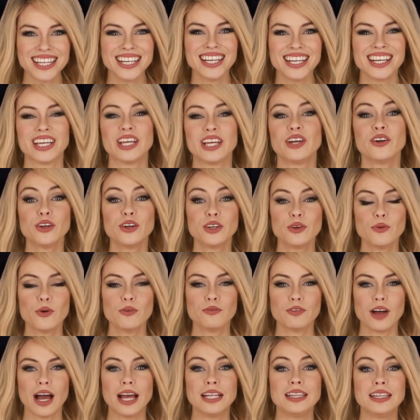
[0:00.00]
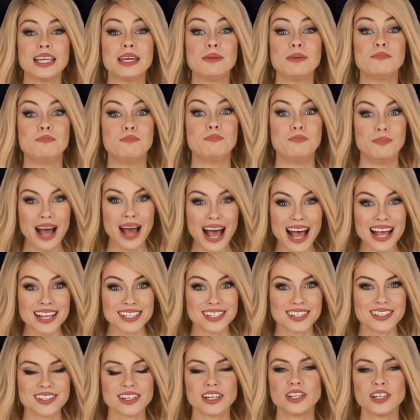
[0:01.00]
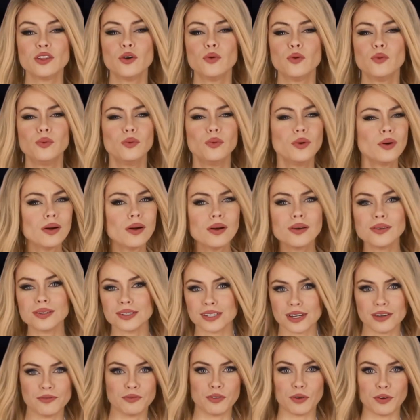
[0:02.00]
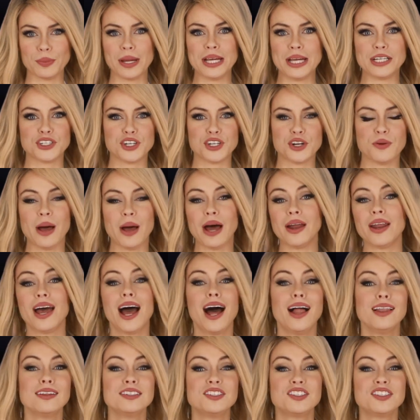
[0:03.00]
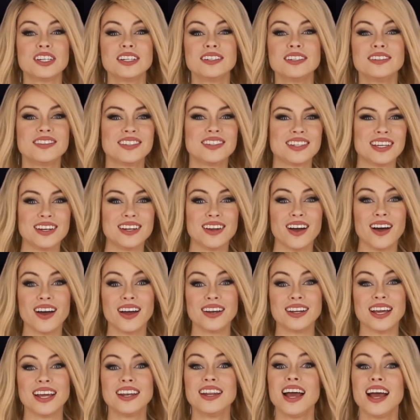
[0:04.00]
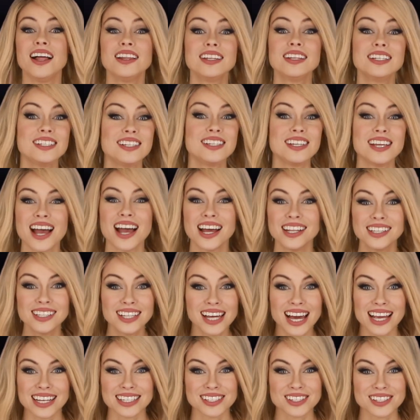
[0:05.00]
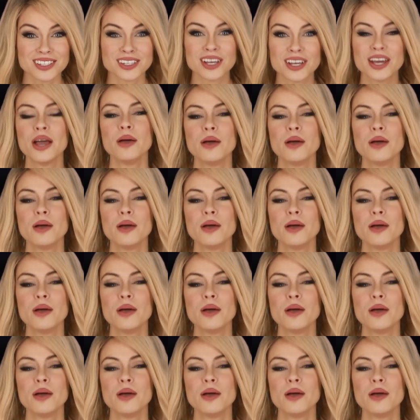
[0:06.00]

Here you will find the best in the world information about halogen, xenon, and LED headlights.